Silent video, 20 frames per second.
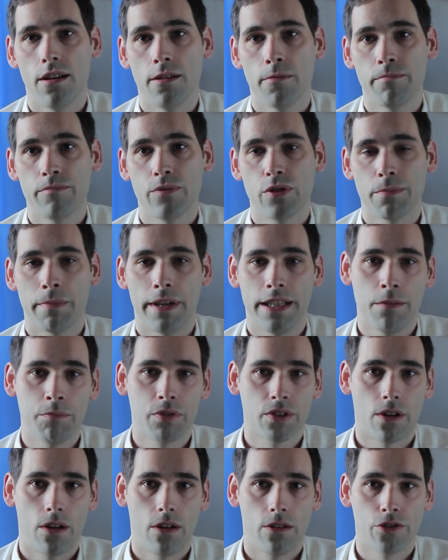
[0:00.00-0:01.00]
So my name
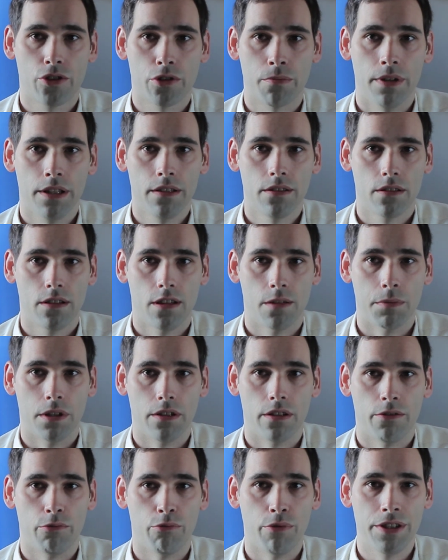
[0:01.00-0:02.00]
is Carl Schmidt. I'm
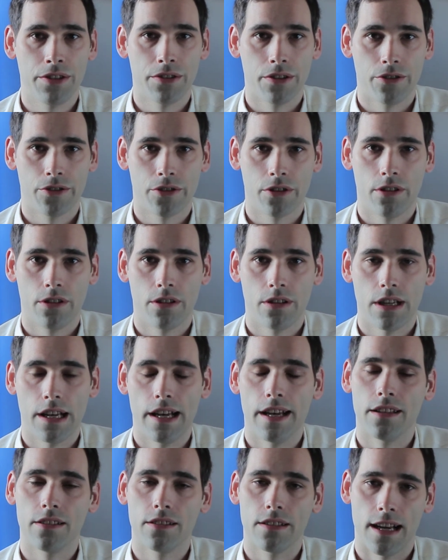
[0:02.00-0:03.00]
a researcher
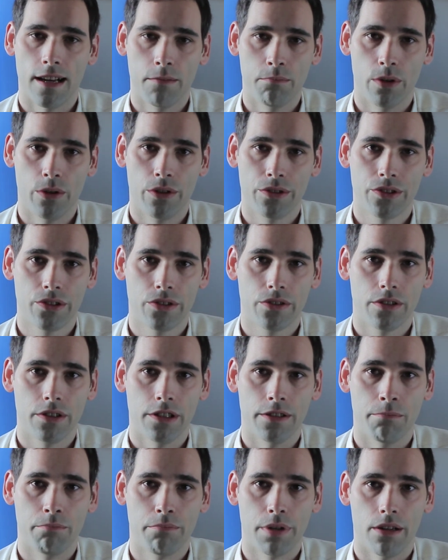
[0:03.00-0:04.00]
at Latmos
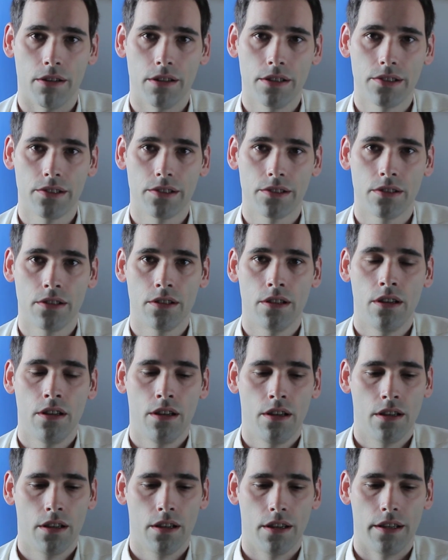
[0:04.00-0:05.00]
in Paris,
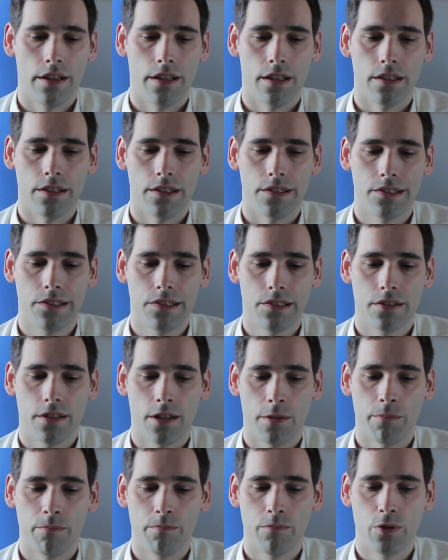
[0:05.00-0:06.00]
and
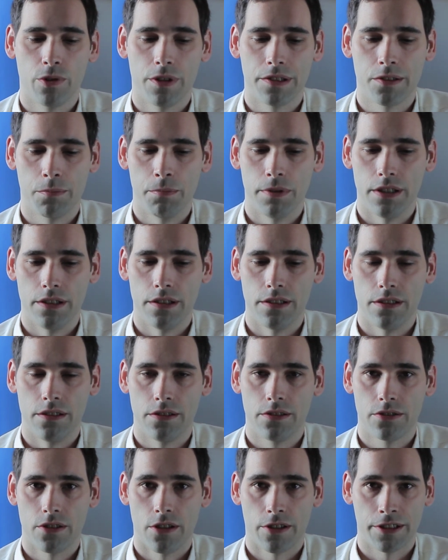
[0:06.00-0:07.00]
I'm going to be
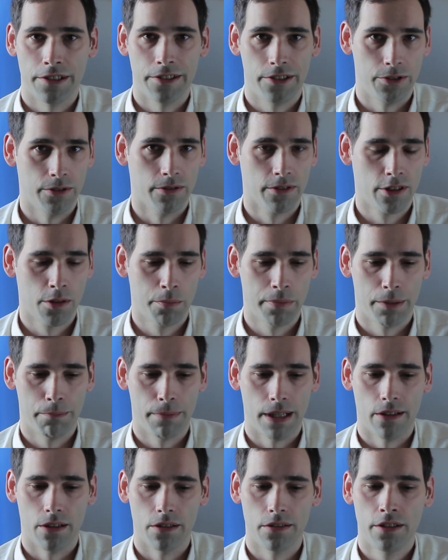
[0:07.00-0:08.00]
talking to you a little bit
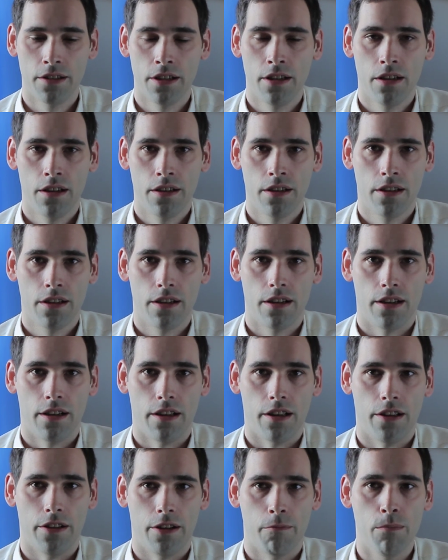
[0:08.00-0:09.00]
about
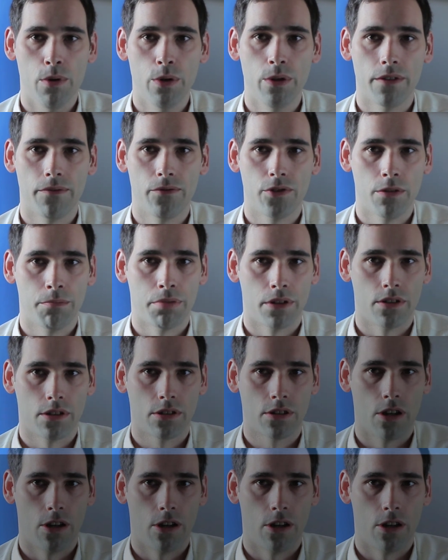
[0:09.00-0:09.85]
a moon of Jupiter